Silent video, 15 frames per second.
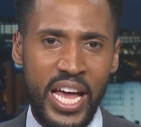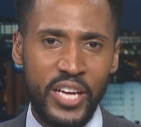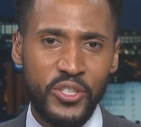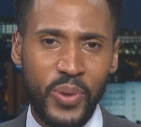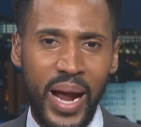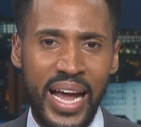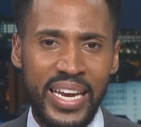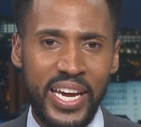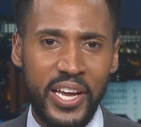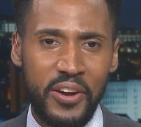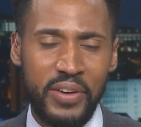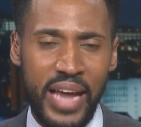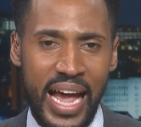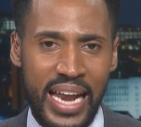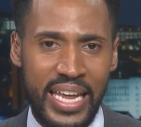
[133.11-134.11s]
trying to get her
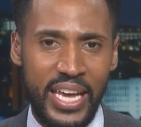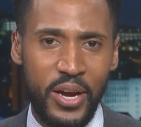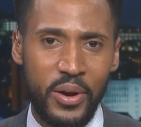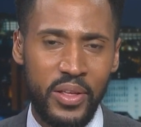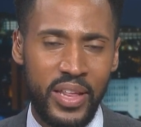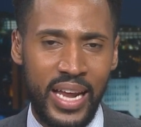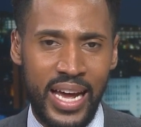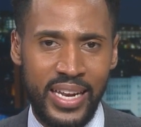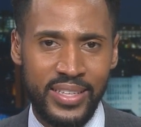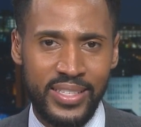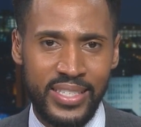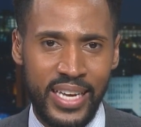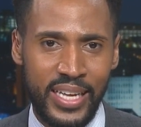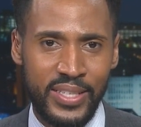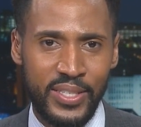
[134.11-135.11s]
dad here to the United
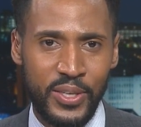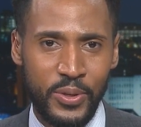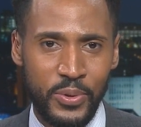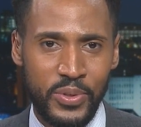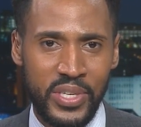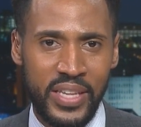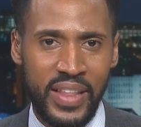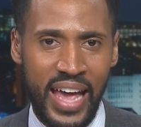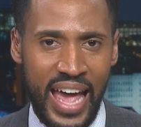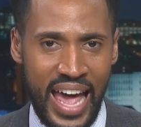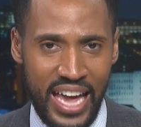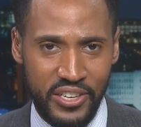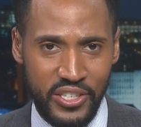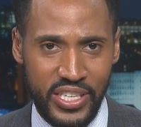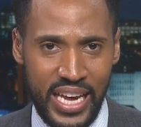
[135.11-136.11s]
States using the
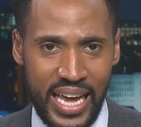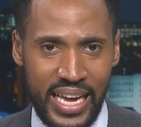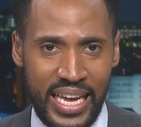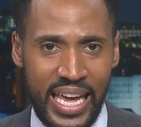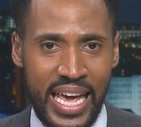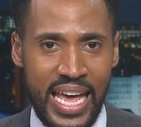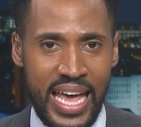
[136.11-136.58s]
hashtag